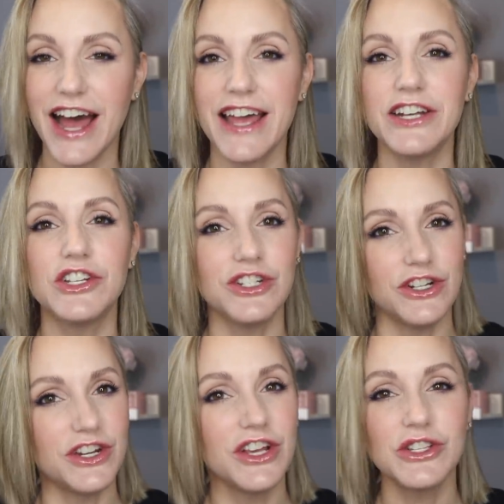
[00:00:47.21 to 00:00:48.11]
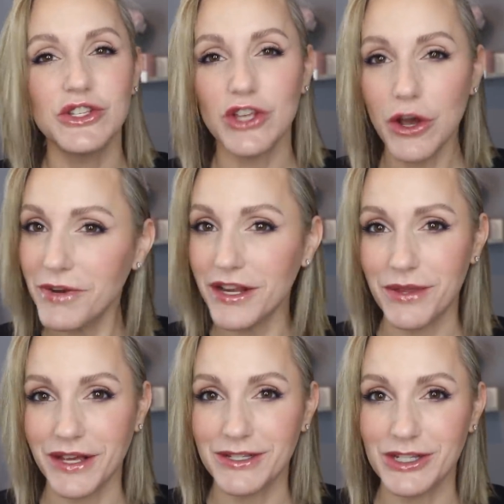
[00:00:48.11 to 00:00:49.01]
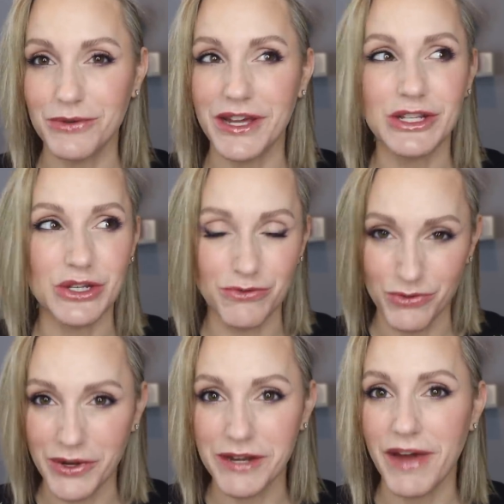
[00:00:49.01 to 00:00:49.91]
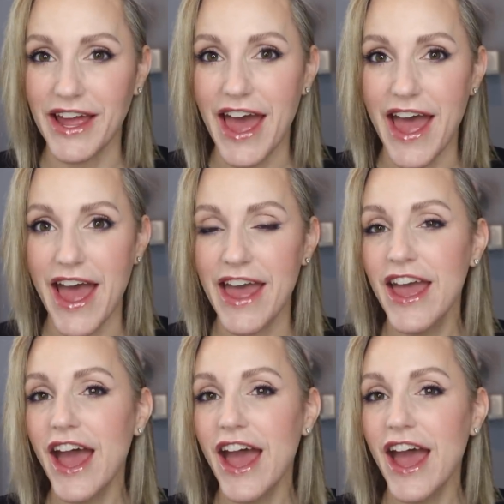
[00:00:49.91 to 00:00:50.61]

I had done so many things to it to ruin my hair,